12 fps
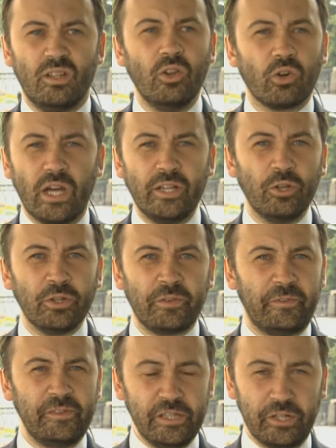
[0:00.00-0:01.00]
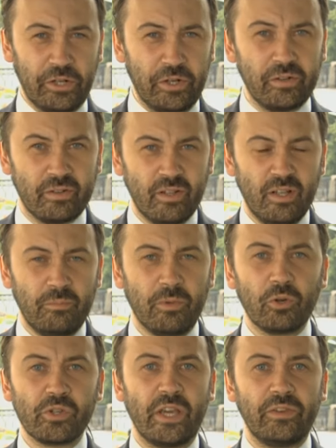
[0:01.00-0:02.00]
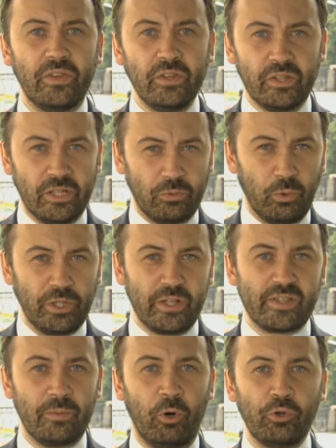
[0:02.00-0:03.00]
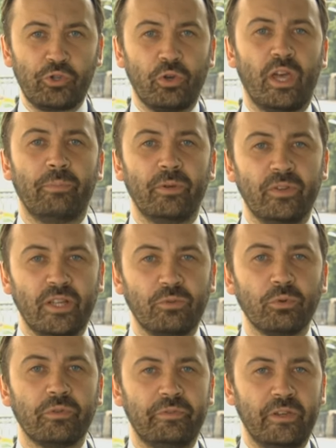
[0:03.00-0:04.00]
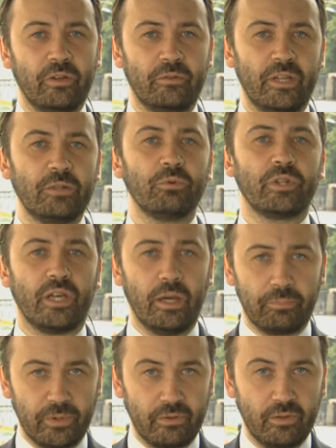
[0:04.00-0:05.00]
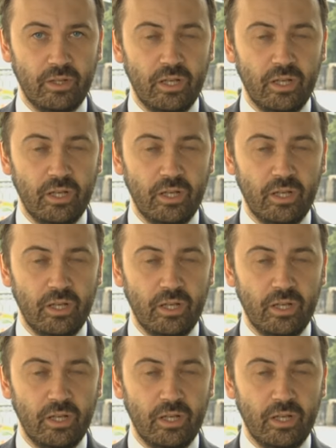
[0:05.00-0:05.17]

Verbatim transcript: look, I don't fear because I think that what is supposed to happen, that would, fe- that would happen.